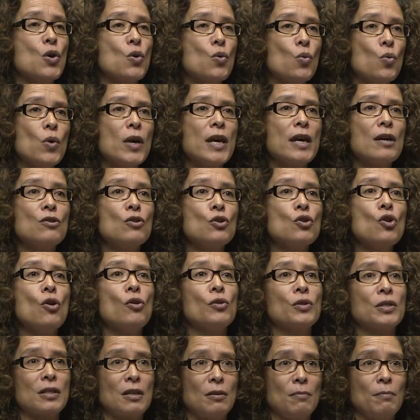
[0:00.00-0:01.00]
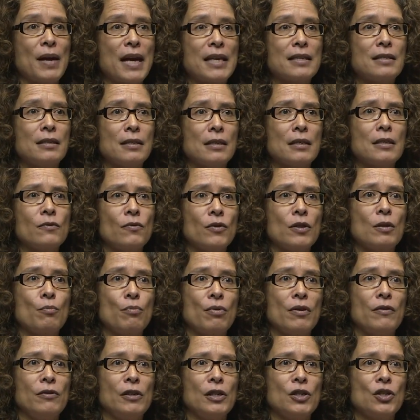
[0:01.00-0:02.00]
We are not competitors for the
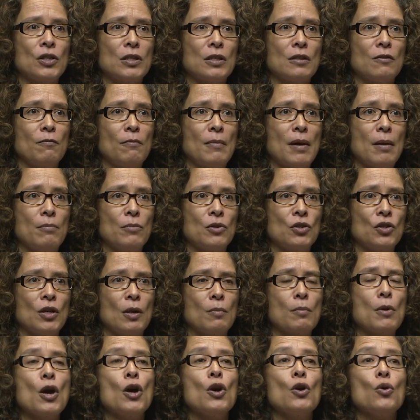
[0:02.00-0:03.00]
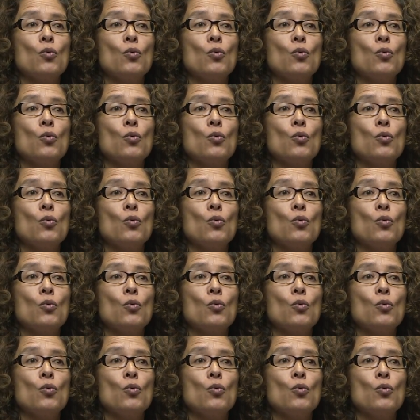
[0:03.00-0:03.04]
privileges of membership.